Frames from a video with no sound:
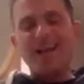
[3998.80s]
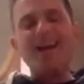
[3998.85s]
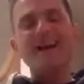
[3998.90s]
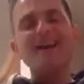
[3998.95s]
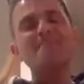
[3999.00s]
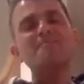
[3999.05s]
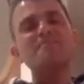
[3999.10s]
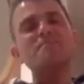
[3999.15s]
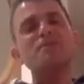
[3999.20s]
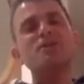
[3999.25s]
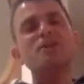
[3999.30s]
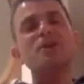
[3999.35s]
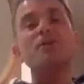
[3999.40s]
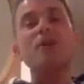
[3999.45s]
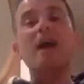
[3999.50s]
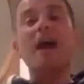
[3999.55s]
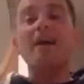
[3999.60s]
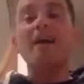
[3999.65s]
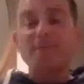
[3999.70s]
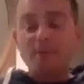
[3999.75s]
And
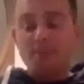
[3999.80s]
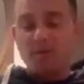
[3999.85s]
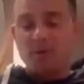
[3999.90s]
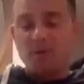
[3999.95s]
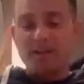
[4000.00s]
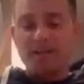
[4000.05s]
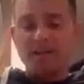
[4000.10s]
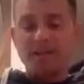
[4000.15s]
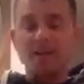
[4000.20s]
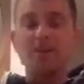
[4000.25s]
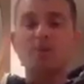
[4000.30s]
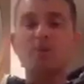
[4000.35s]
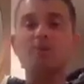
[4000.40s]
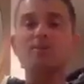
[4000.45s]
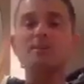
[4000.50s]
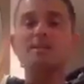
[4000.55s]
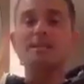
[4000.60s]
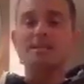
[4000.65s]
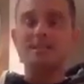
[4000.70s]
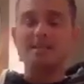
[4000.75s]
to everybody
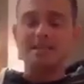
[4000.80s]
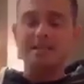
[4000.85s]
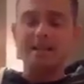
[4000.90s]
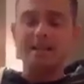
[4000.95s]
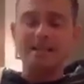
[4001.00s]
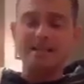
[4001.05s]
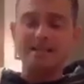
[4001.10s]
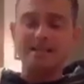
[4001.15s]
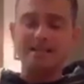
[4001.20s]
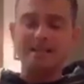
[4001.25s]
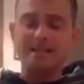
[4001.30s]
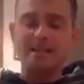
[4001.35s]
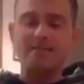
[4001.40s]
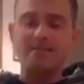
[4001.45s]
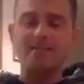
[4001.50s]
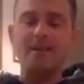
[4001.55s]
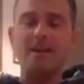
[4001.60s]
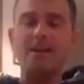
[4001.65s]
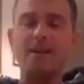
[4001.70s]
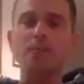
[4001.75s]
who's listening this
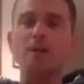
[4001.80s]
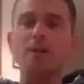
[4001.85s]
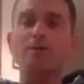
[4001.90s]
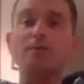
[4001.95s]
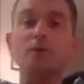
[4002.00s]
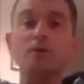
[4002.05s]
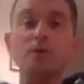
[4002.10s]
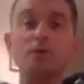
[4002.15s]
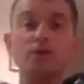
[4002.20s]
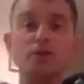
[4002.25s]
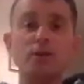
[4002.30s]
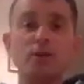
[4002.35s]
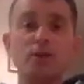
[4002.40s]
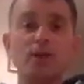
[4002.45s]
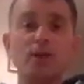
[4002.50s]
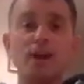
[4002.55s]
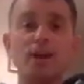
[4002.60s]
evening, we look forward to